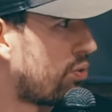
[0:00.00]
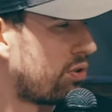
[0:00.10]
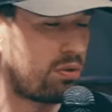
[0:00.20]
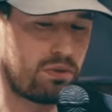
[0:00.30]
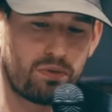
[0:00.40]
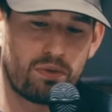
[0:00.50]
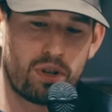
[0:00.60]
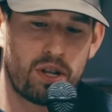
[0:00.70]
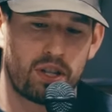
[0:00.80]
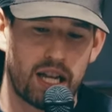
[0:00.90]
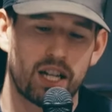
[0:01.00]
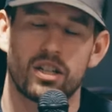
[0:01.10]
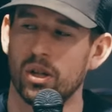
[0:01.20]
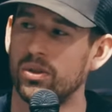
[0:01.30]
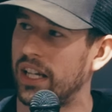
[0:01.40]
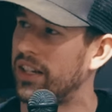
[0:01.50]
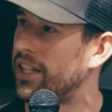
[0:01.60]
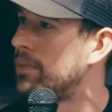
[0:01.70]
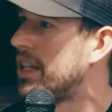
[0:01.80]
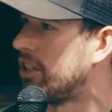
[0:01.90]
Jordan kind of closed out
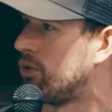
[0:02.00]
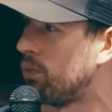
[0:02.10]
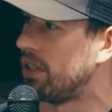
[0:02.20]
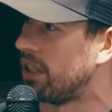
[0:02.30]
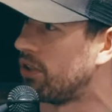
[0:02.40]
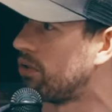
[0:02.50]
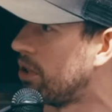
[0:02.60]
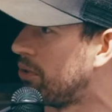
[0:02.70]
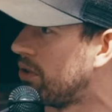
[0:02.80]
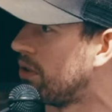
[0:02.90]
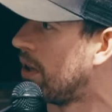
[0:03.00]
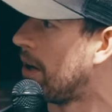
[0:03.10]
his message with this scripture.